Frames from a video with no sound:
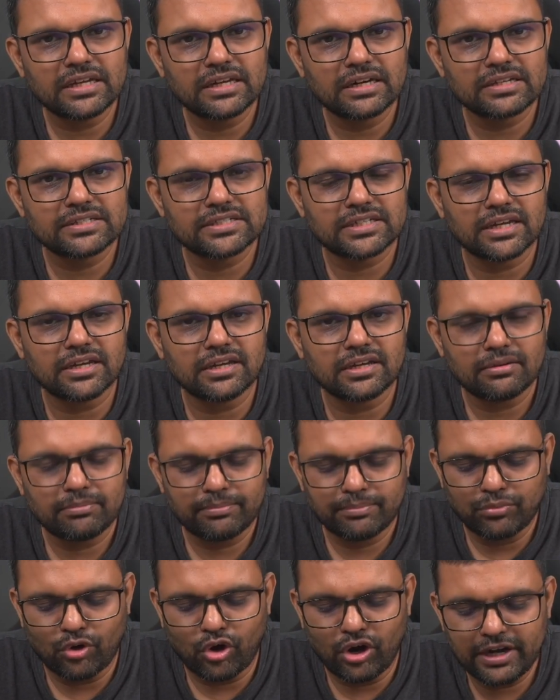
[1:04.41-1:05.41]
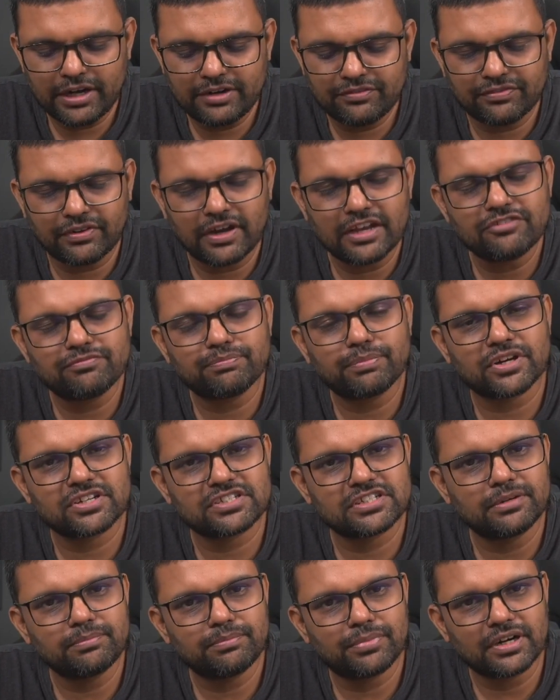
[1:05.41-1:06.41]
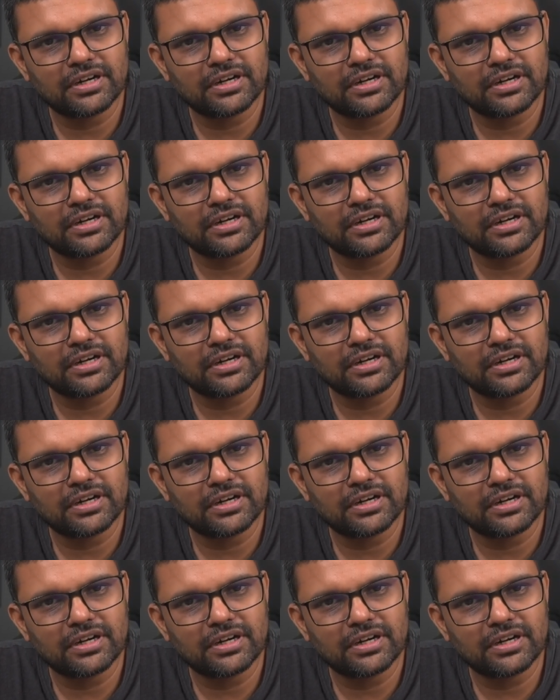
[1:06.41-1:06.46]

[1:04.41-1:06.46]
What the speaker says: risking 0.5% per